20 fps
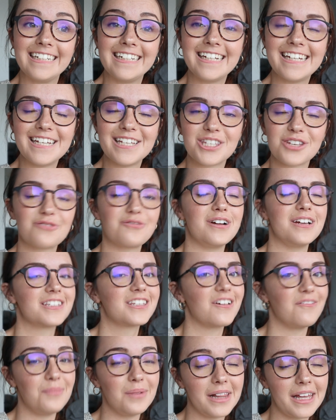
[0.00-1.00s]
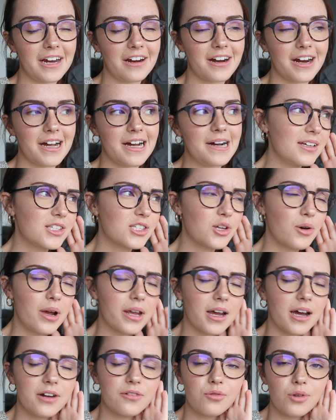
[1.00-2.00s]
is a risk of malaria. So I
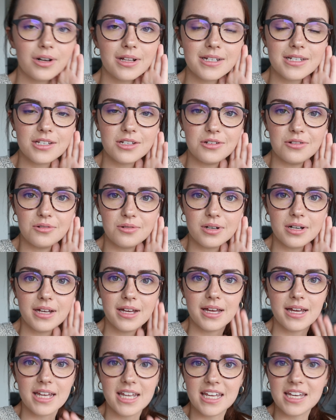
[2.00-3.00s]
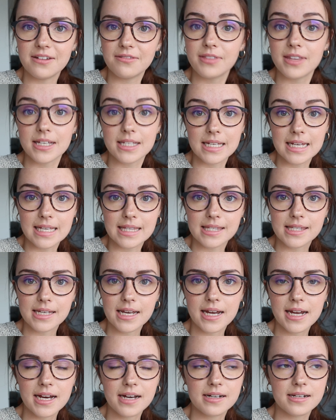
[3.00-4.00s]
kind of wanted to give this
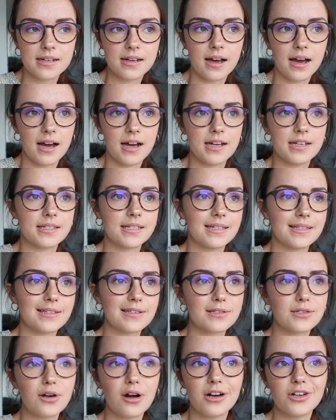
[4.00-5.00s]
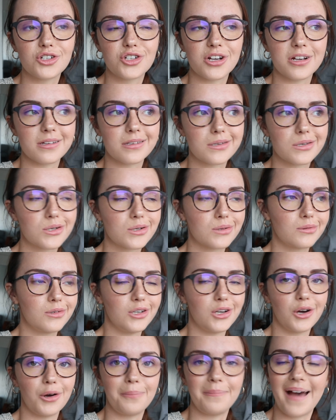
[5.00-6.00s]
insight, since it's not just, you
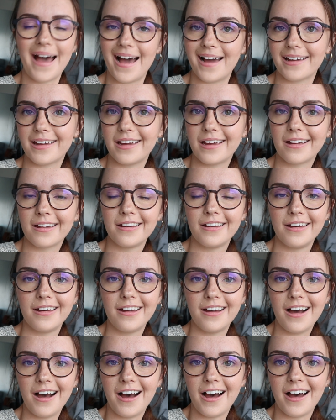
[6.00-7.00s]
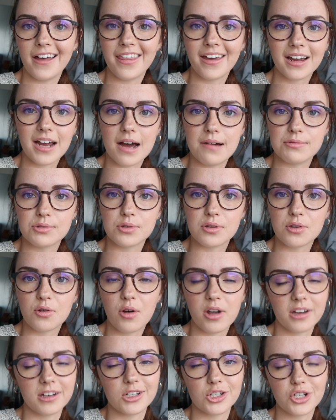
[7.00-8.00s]
know, packing that comes with
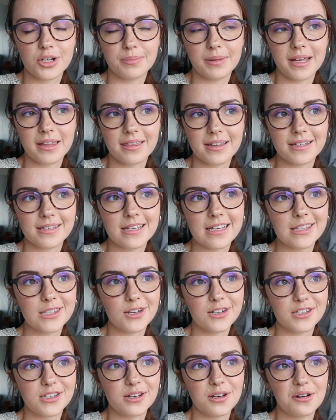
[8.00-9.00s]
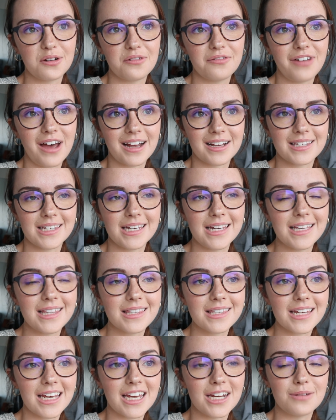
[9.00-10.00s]
going on a trip like this. It's also
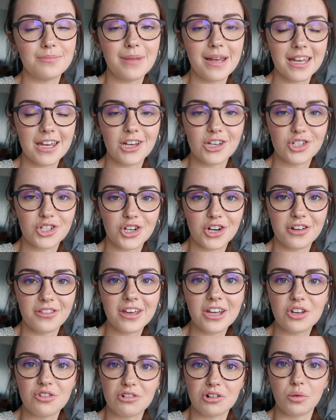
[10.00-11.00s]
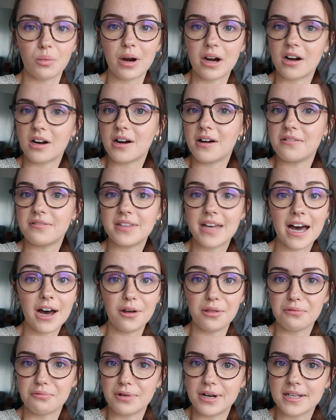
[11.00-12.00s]
vaccines and making sure that you're aware of the
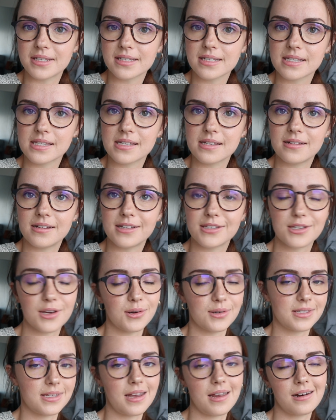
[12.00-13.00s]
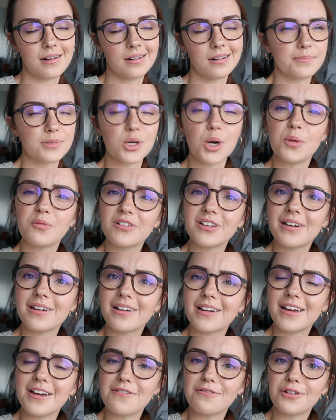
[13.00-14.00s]
health risks associated. So hopefully
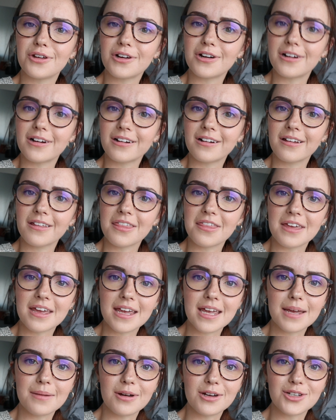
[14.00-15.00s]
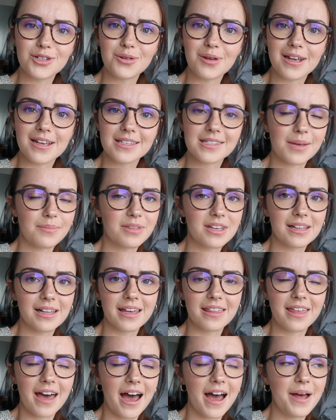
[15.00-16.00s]
if you're thinking about doing something
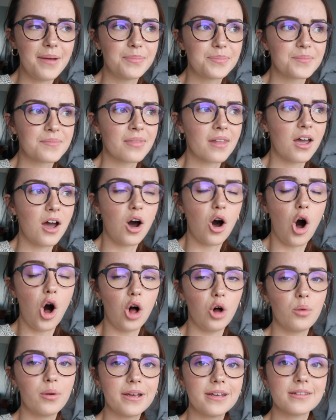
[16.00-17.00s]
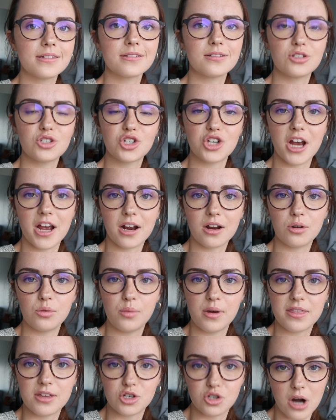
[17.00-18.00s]
like that, always check
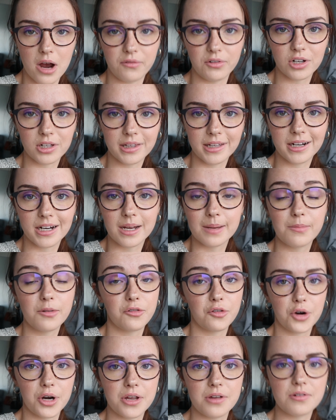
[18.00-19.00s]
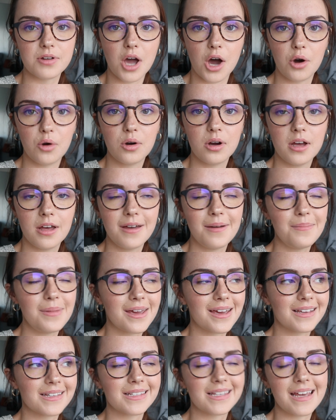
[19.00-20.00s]
with a travel clinic before you go,
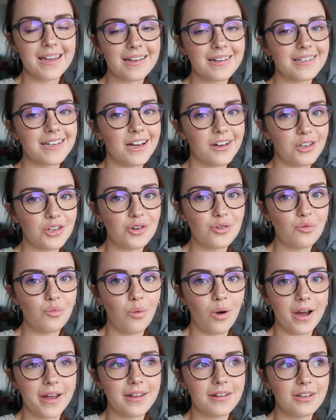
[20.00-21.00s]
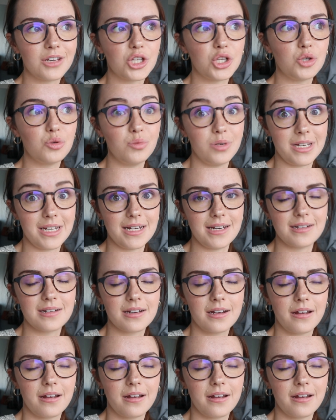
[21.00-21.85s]
because they can tell you what you need.